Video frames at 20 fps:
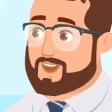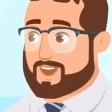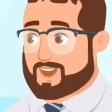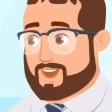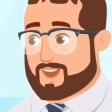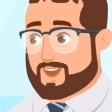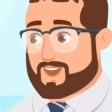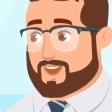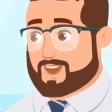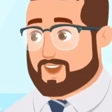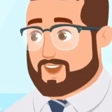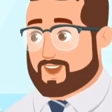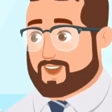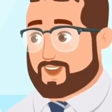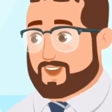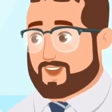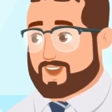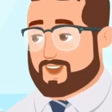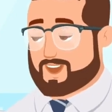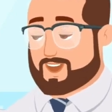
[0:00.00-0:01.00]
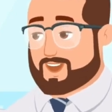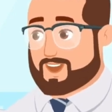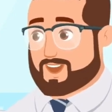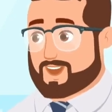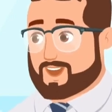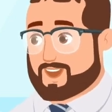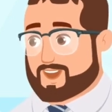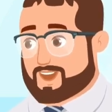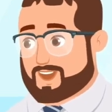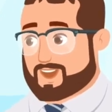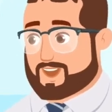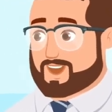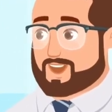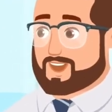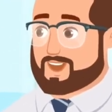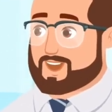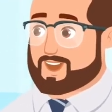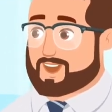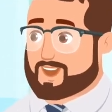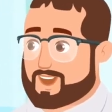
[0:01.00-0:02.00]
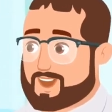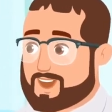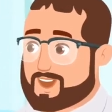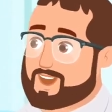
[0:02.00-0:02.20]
I put up, and